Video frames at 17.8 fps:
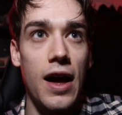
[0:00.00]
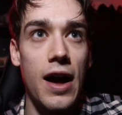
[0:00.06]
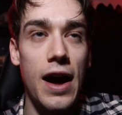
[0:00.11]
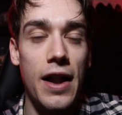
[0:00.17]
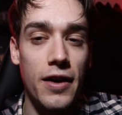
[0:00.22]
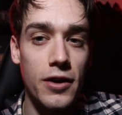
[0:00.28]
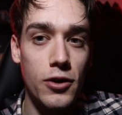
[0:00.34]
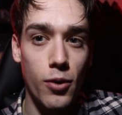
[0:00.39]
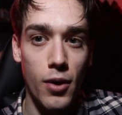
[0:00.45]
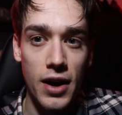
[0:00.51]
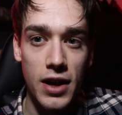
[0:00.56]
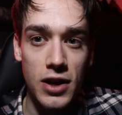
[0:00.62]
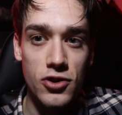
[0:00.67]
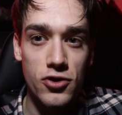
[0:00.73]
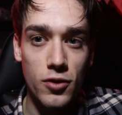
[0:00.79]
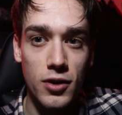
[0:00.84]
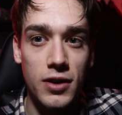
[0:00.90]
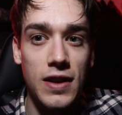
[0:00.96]
And I quite
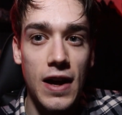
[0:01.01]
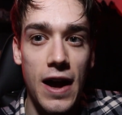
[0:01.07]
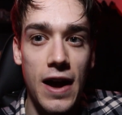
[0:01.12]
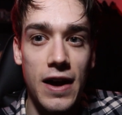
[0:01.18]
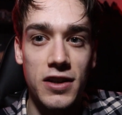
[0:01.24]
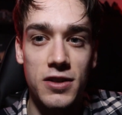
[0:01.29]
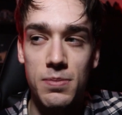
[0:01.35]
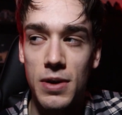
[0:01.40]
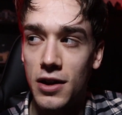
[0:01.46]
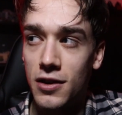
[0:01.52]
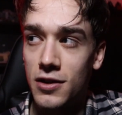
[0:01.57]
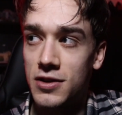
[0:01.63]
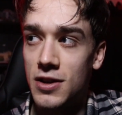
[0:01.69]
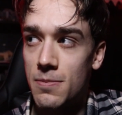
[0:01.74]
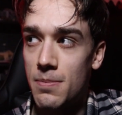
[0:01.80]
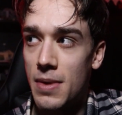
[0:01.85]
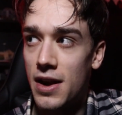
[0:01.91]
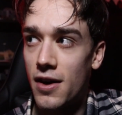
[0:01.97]
enjoyed that aspect because
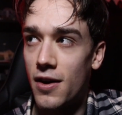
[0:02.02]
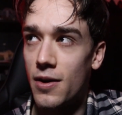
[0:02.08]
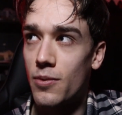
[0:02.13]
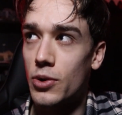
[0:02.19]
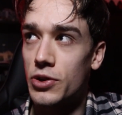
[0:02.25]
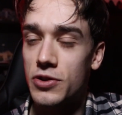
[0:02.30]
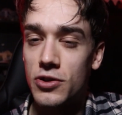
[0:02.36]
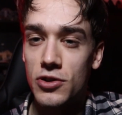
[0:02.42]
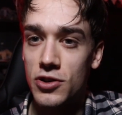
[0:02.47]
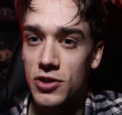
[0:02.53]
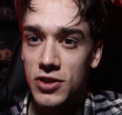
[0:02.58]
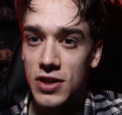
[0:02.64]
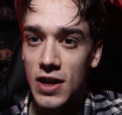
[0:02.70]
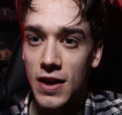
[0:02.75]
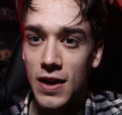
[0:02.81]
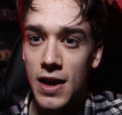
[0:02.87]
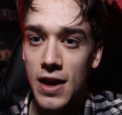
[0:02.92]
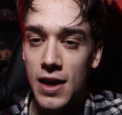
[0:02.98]
it meant I wasn't just
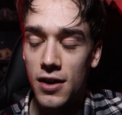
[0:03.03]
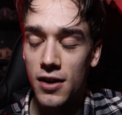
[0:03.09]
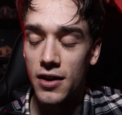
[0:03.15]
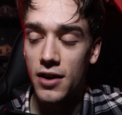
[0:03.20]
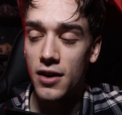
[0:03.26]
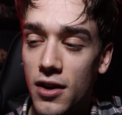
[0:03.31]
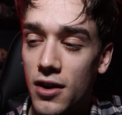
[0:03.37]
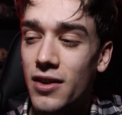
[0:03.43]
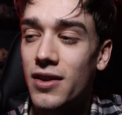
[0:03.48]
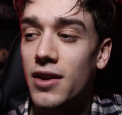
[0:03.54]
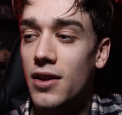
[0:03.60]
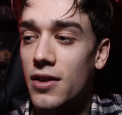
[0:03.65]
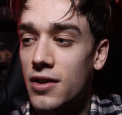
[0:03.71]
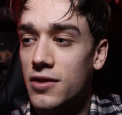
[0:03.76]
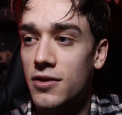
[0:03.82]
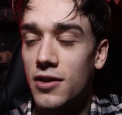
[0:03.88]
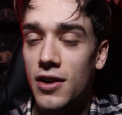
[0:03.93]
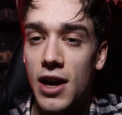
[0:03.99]
sitting here like, oh yeah,
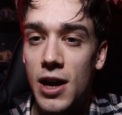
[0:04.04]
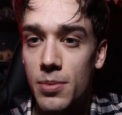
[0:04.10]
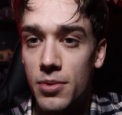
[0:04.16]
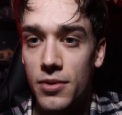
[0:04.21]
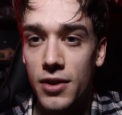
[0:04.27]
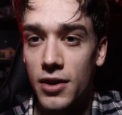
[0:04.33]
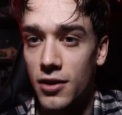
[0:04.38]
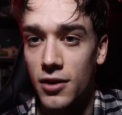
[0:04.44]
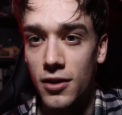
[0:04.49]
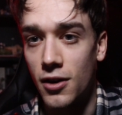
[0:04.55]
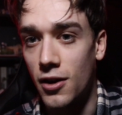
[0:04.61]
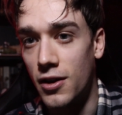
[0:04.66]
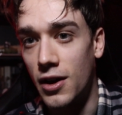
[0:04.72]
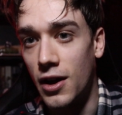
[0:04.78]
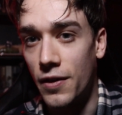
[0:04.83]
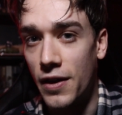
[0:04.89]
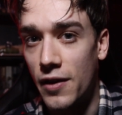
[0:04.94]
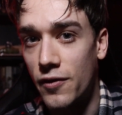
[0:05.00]
that's going to happen, they're going to go
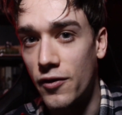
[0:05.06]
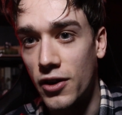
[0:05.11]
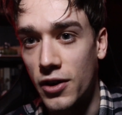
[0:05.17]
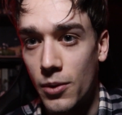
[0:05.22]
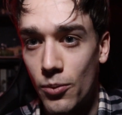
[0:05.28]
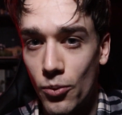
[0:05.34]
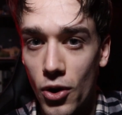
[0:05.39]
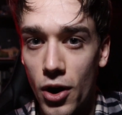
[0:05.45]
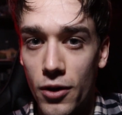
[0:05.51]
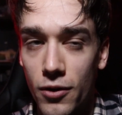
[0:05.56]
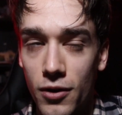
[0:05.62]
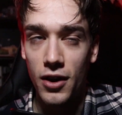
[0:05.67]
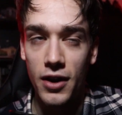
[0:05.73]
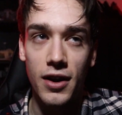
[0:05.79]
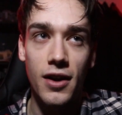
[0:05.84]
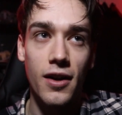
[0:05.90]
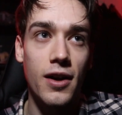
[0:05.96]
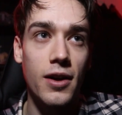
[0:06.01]
down that fucking road.
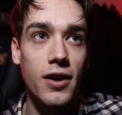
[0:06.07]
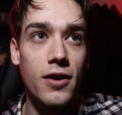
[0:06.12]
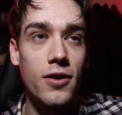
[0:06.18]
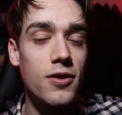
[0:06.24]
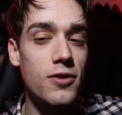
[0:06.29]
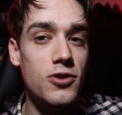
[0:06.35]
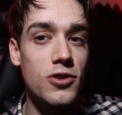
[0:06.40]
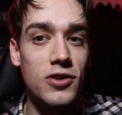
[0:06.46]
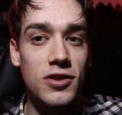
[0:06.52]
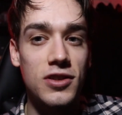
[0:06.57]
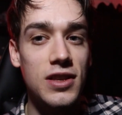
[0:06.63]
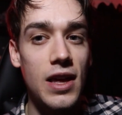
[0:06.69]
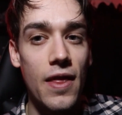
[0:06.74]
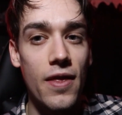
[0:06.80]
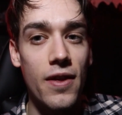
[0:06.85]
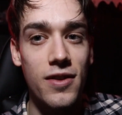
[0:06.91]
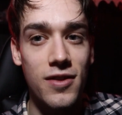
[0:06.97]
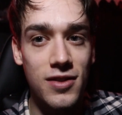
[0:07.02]
Like, I couldn't just
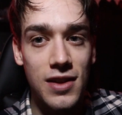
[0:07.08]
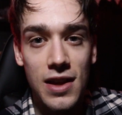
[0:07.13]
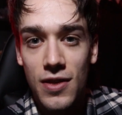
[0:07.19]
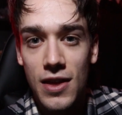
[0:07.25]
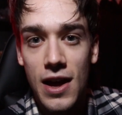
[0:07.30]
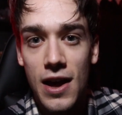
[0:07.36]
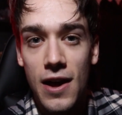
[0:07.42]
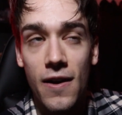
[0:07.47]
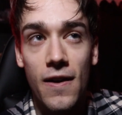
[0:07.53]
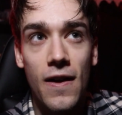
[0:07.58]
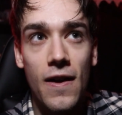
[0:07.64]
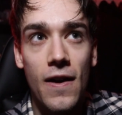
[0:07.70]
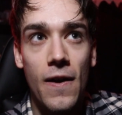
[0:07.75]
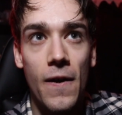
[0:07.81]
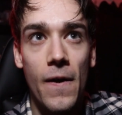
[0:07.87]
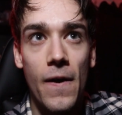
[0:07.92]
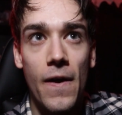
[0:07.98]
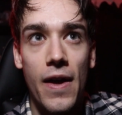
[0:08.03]
sit there
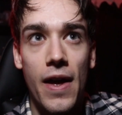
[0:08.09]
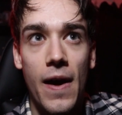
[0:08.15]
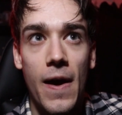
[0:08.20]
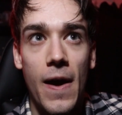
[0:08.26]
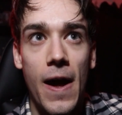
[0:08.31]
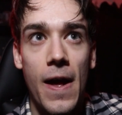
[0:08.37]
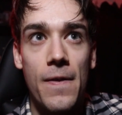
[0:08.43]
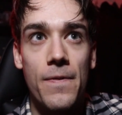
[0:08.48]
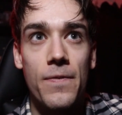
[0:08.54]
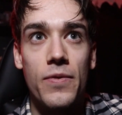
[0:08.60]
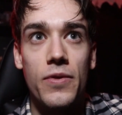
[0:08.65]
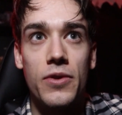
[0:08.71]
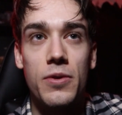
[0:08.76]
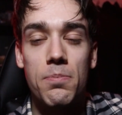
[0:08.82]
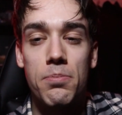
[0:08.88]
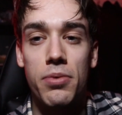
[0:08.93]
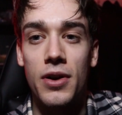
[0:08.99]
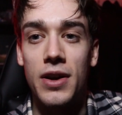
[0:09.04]

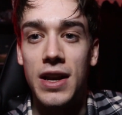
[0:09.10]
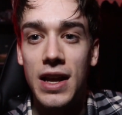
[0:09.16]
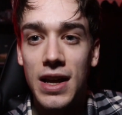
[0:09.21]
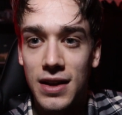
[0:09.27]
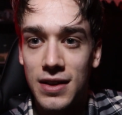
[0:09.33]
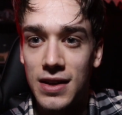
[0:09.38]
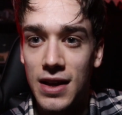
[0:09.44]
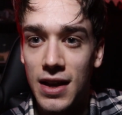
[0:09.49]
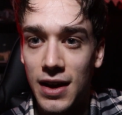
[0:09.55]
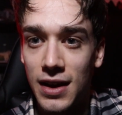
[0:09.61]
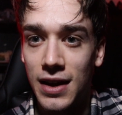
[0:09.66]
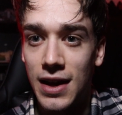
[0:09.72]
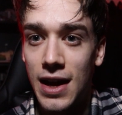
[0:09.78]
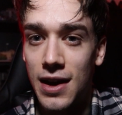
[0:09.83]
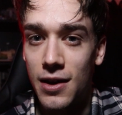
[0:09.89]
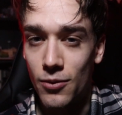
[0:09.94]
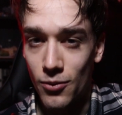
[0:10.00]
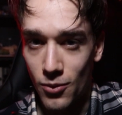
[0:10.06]
and predict it and
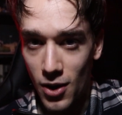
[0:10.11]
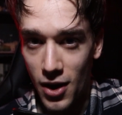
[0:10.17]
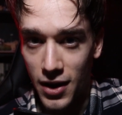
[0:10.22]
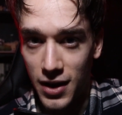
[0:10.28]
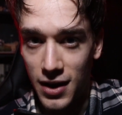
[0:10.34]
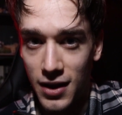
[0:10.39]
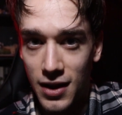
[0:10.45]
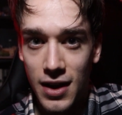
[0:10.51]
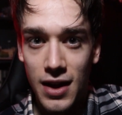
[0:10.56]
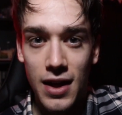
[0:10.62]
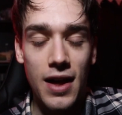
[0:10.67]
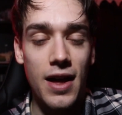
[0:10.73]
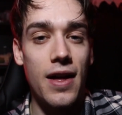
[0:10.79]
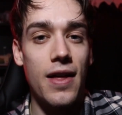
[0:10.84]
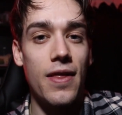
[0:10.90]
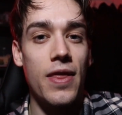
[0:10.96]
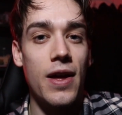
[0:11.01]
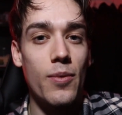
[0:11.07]
get it right.
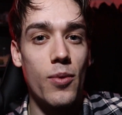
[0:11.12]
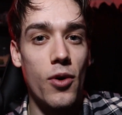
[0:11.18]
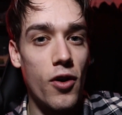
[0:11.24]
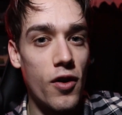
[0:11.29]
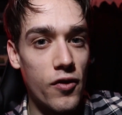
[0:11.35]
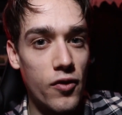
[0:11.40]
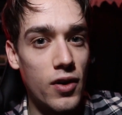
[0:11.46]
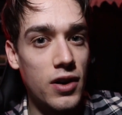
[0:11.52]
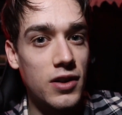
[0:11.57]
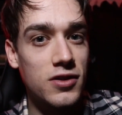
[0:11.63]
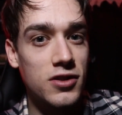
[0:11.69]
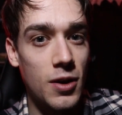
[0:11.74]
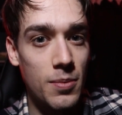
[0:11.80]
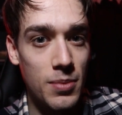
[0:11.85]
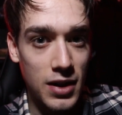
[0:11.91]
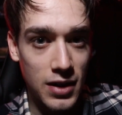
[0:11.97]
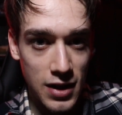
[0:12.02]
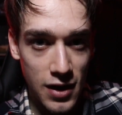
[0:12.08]
They were offering
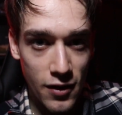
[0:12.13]
something